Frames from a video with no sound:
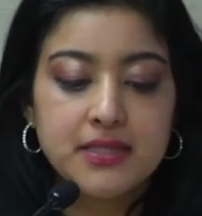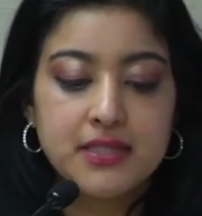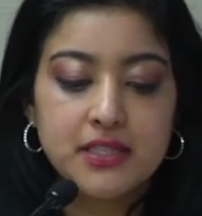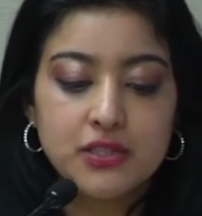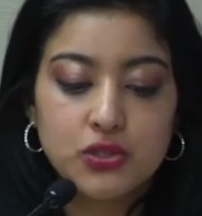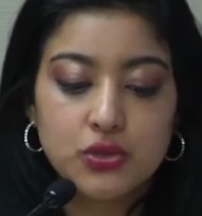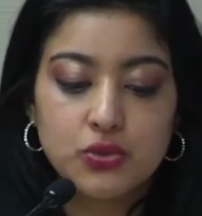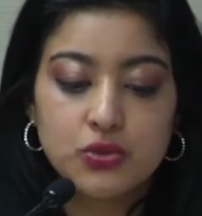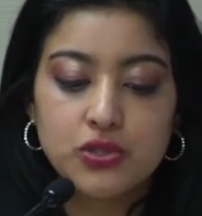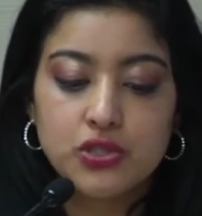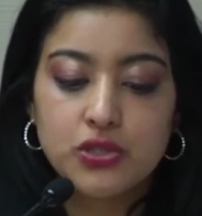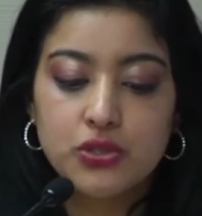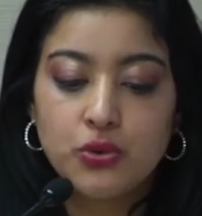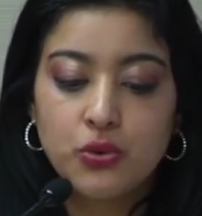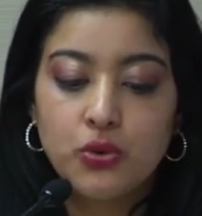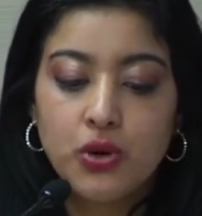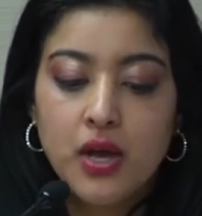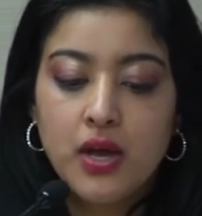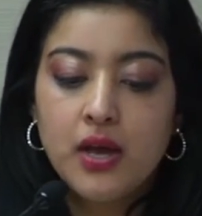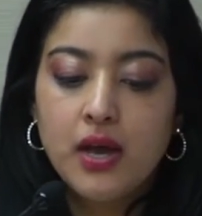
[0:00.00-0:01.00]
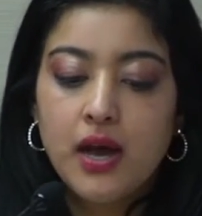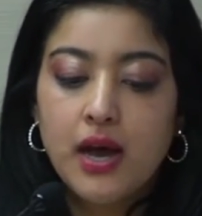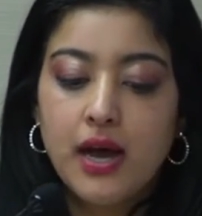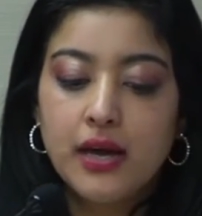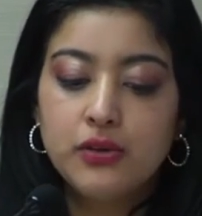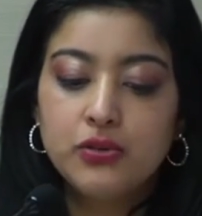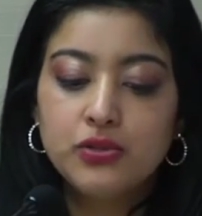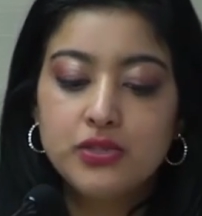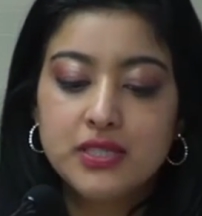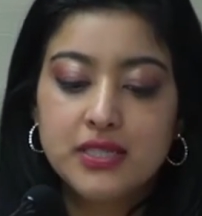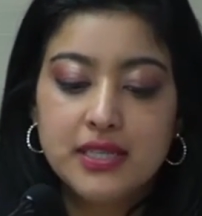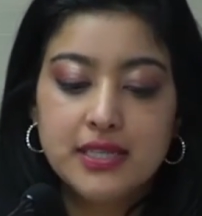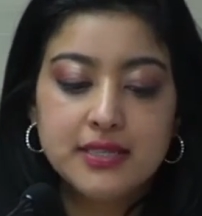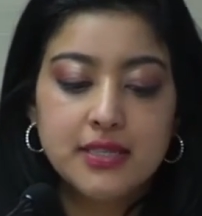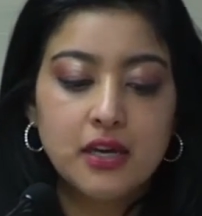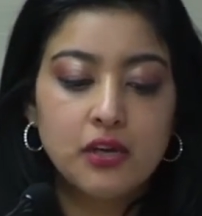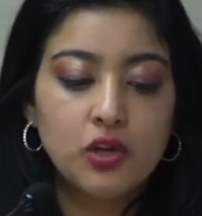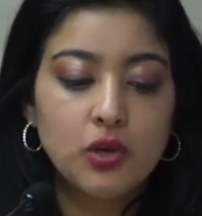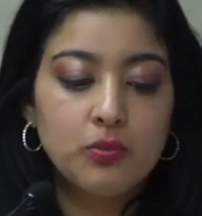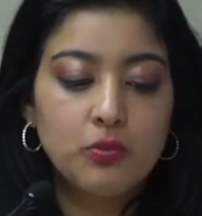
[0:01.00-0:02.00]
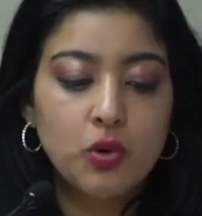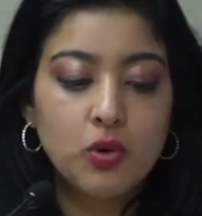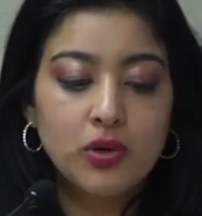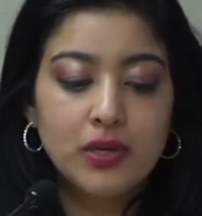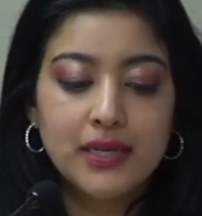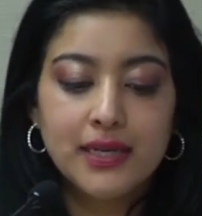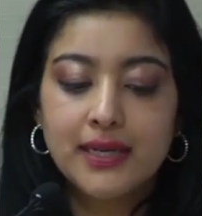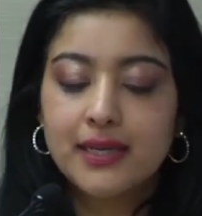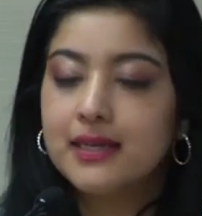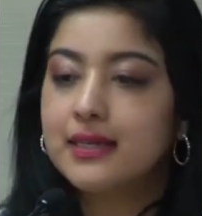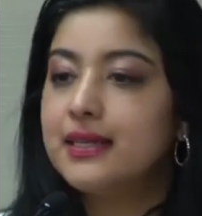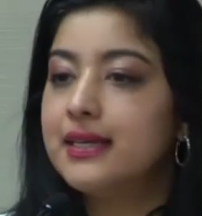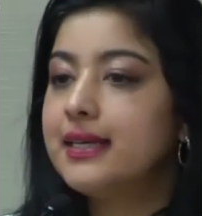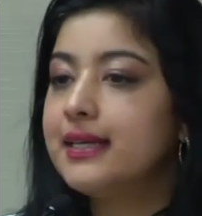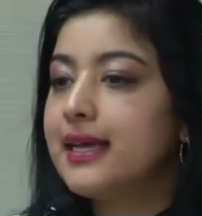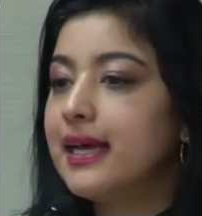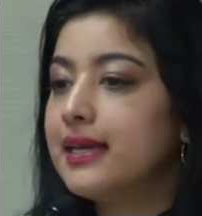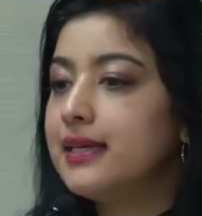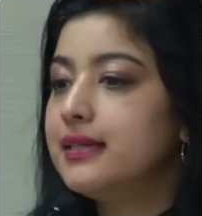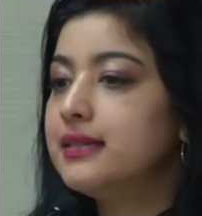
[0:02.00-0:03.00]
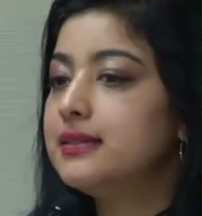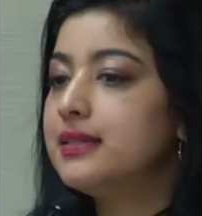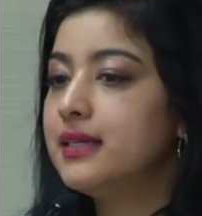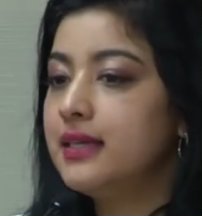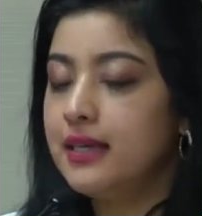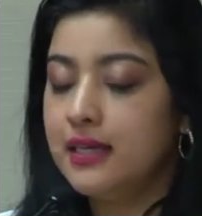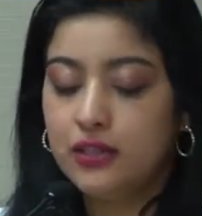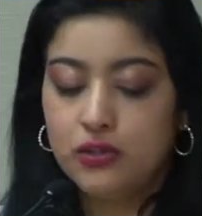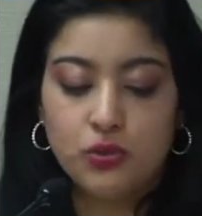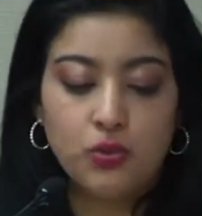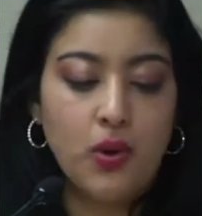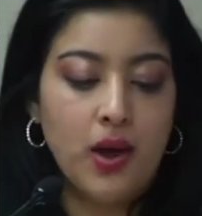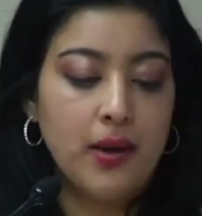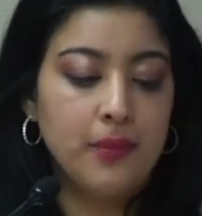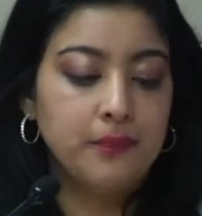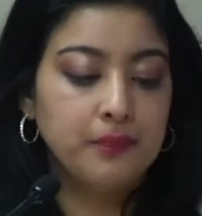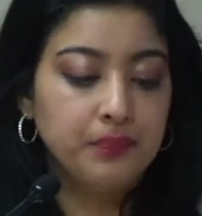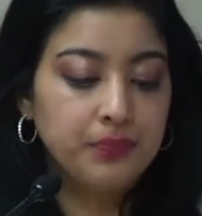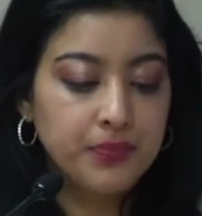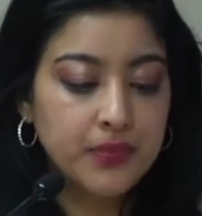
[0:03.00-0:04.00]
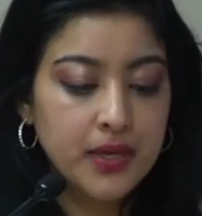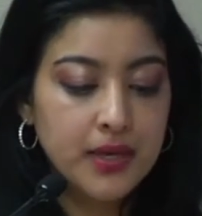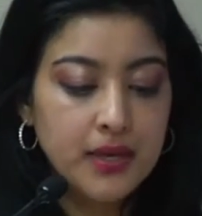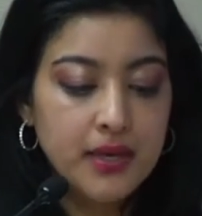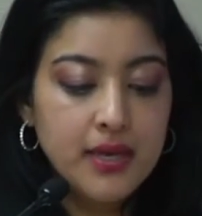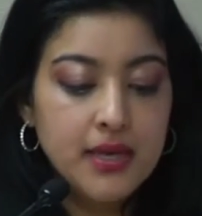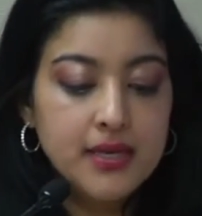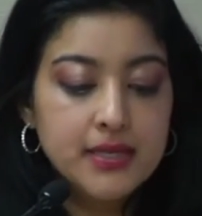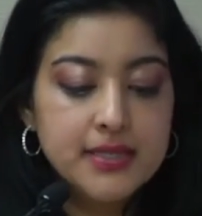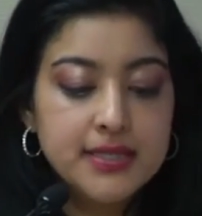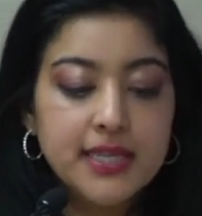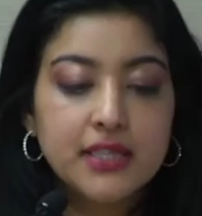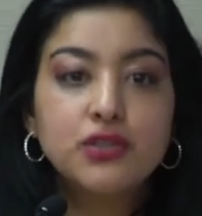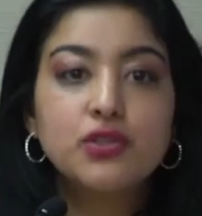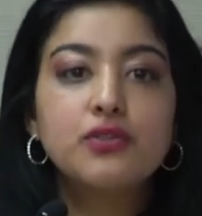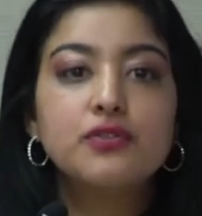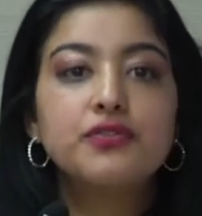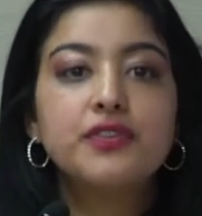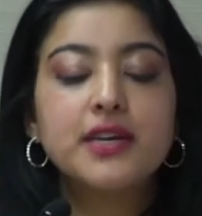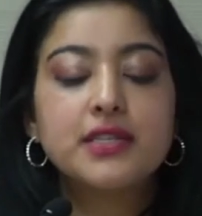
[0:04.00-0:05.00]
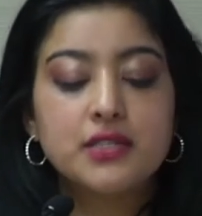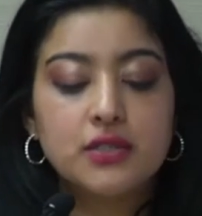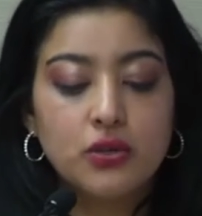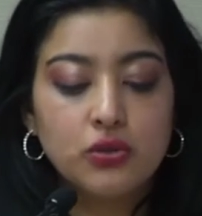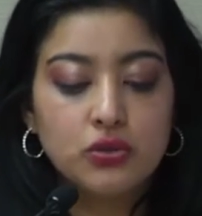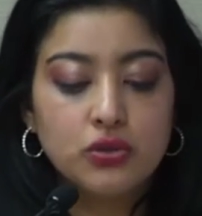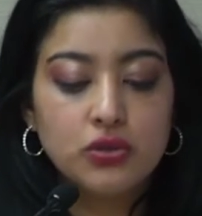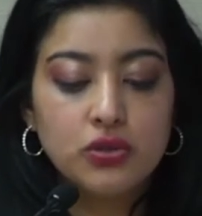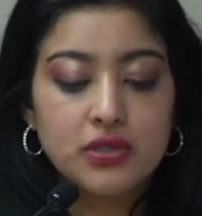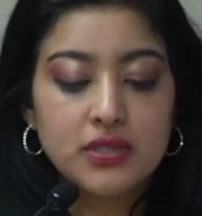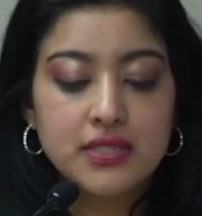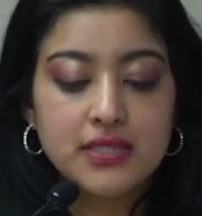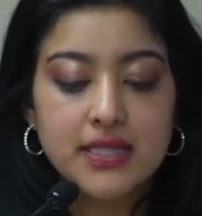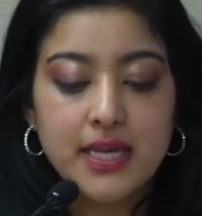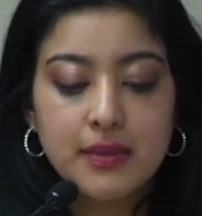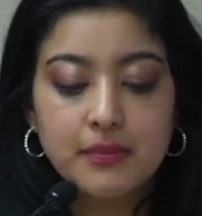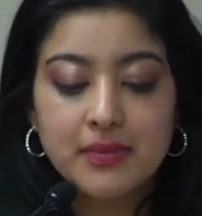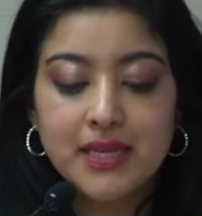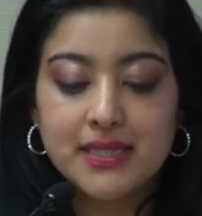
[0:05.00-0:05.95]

If you haven't done so already, I would like to ask you to identify with hashtag.